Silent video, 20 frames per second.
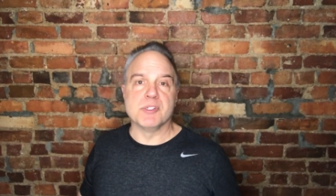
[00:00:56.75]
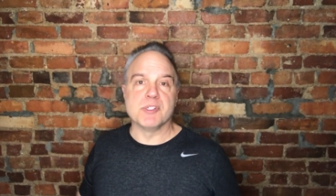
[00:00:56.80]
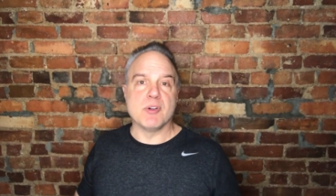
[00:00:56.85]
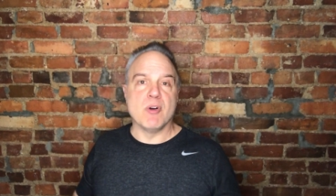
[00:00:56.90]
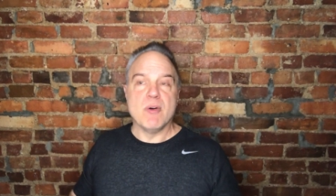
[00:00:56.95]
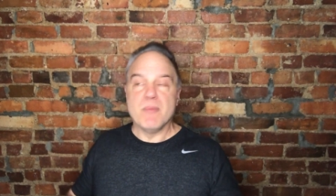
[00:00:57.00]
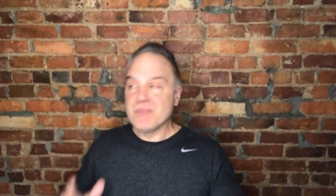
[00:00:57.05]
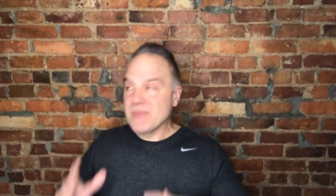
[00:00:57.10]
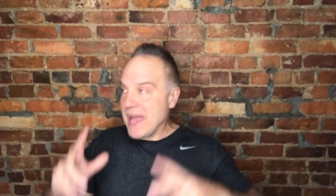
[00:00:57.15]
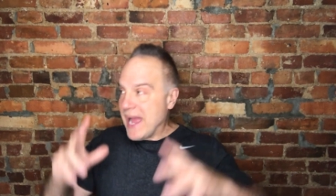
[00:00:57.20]

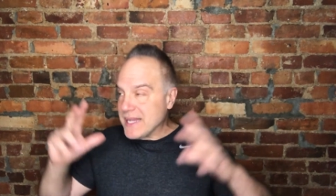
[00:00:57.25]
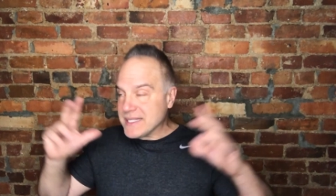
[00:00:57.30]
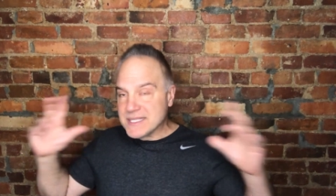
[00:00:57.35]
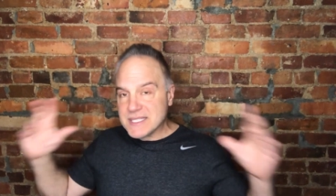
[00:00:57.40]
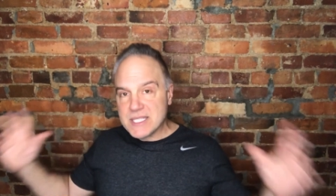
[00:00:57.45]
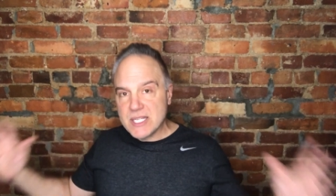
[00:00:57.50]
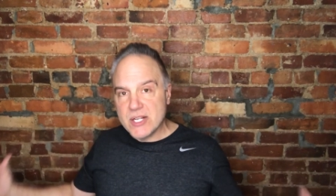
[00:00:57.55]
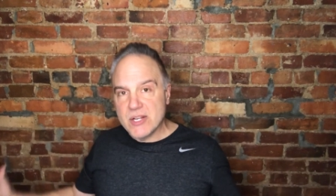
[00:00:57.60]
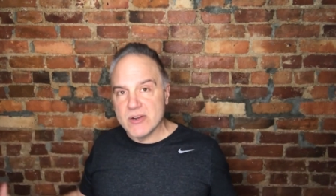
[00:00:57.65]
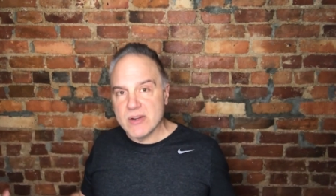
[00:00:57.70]
So I
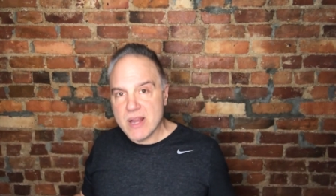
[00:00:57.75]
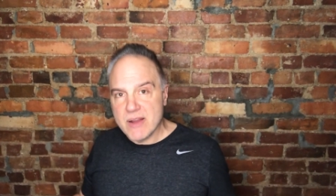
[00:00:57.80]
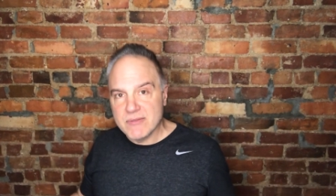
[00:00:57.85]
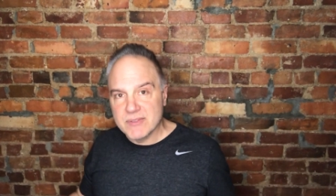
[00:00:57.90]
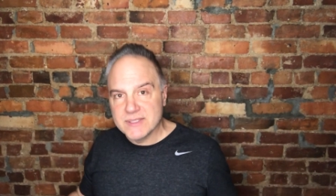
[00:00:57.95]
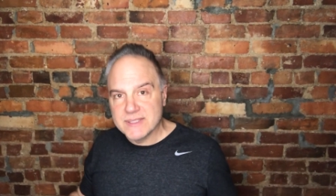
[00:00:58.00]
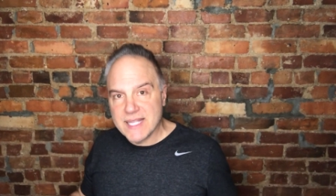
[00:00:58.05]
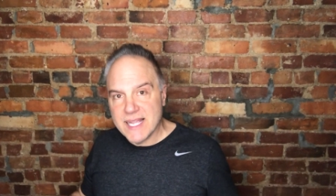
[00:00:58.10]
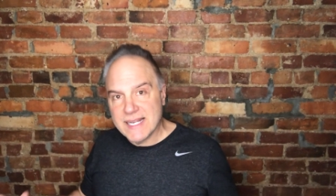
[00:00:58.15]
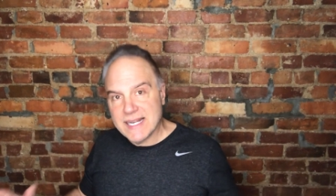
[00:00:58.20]
sit here
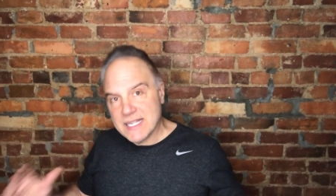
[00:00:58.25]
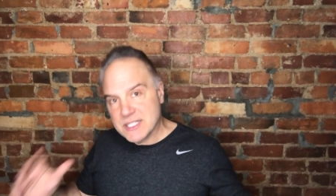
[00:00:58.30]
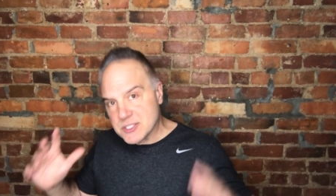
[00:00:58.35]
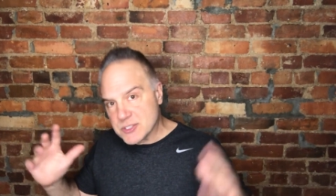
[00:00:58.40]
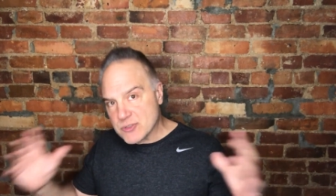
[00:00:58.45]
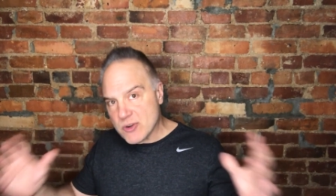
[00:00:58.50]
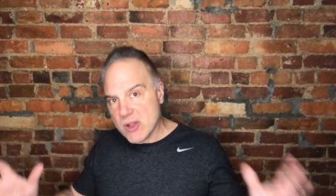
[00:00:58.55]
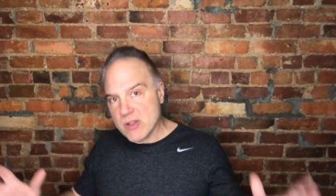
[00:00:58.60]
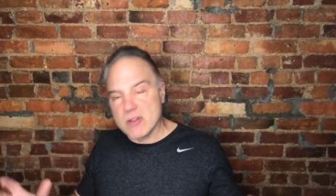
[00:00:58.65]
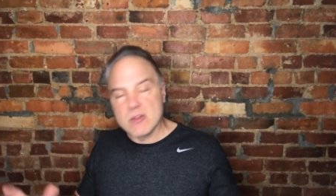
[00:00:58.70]
every day and I
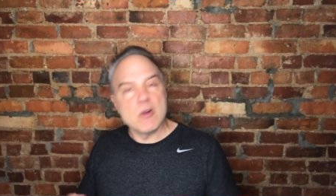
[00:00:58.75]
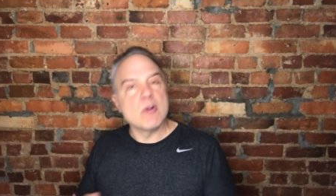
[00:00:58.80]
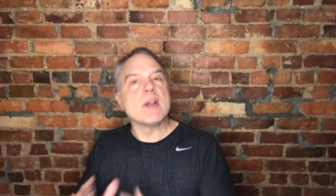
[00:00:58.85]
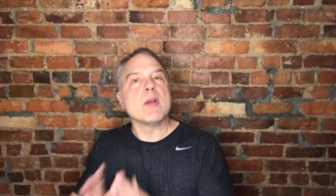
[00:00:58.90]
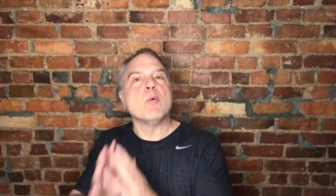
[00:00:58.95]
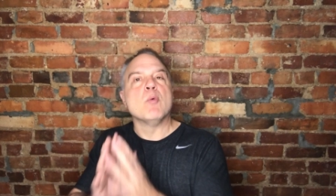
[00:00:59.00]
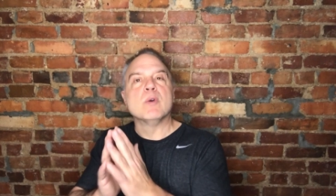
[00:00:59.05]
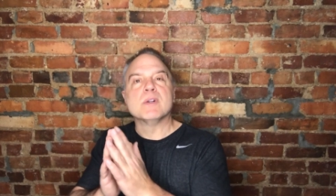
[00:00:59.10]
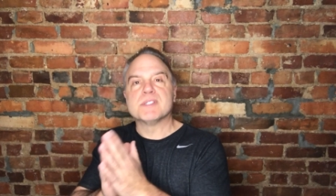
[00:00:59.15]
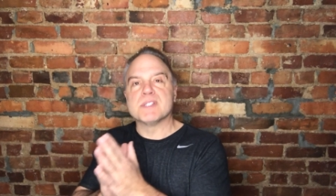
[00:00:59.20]
struggle. Okay,
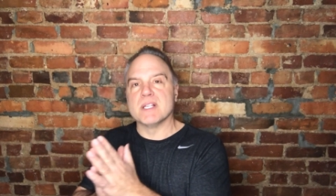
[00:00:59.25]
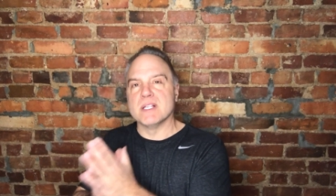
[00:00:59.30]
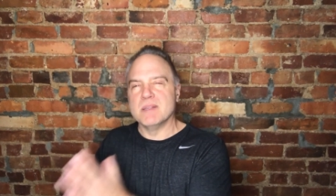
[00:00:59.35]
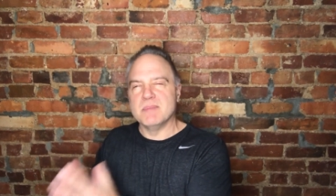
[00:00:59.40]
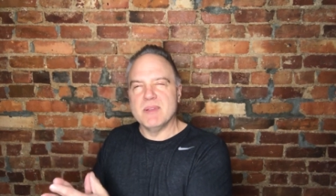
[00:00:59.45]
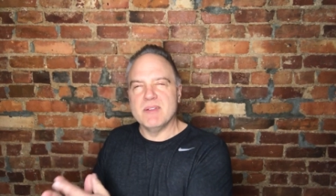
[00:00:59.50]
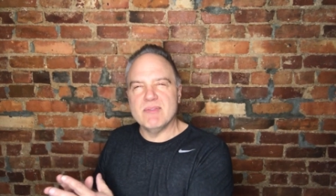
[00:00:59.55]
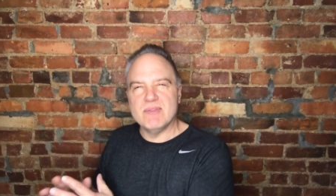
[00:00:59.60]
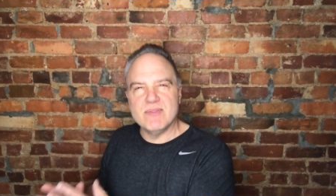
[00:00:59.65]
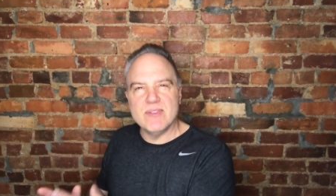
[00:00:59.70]
what's gonna
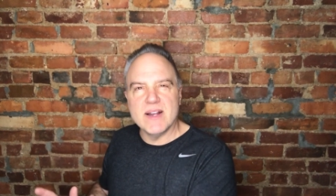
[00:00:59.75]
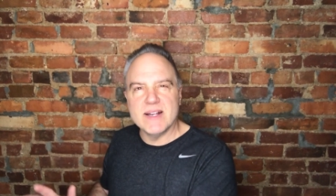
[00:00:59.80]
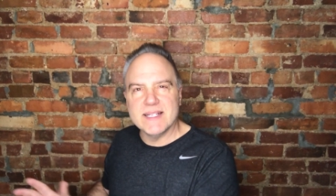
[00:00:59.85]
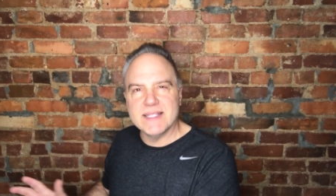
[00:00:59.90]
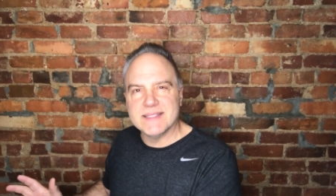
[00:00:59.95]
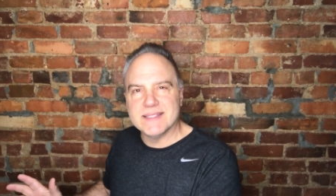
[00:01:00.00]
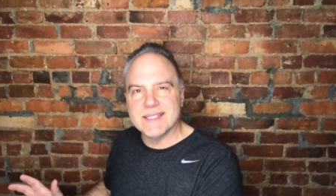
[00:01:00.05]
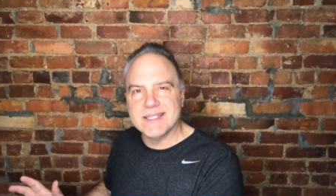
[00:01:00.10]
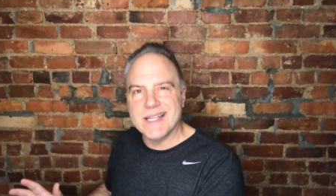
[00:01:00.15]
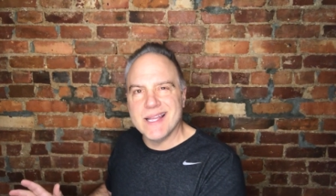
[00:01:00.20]
be
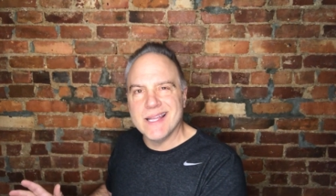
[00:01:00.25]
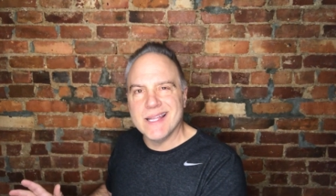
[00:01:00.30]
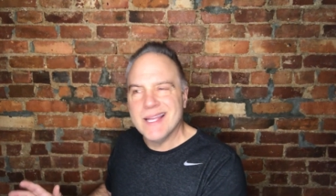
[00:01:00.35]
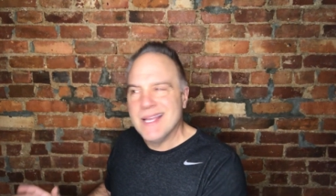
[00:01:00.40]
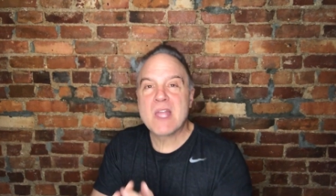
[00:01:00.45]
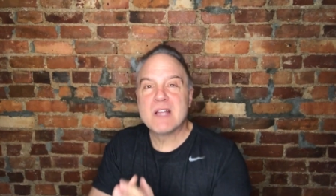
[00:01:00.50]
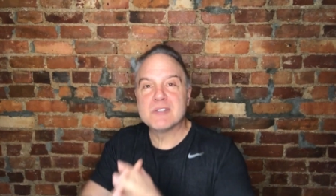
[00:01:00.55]
funny today?